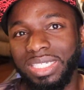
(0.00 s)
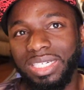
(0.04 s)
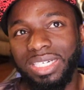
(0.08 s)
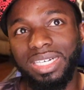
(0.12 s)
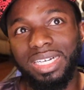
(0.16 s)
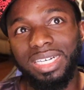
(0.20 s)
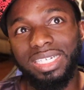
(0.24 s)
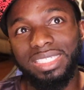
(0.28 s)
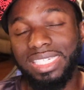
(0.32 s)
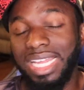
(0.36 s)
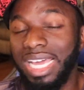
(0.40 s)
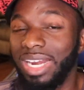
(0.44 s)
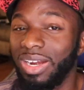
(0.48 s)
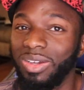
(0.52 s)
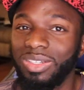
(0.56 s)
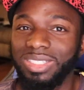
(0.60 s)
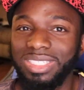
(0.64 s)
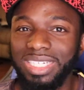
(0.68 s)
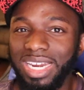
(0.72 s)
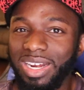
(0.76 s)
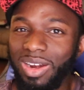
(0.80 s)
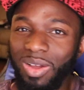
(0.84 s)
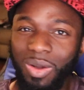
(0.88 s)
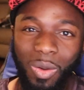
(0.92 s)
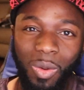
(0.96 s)
Not
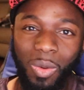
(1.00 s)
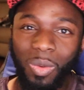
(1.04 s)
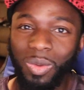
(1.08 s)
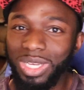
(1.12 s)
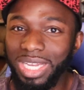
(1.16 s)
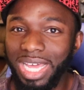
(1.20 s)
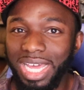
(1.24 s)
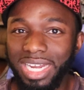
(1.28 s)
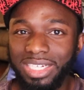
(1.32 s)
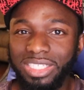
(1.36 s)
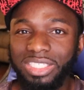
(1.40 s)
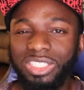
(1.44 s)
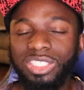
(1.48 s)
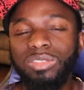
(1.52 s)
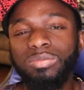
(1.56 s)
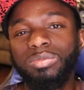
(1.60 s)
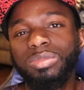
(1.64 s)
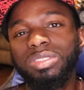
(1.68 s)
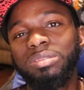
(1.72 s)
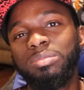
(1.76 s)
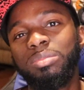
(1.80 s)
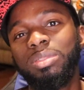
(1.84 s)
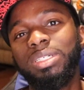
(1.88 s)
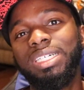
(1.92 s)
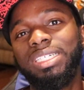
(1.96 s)
a whole lot of
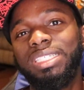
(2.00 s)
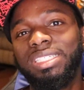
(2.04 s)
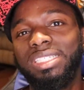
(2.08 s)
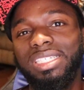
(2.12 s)
humor, but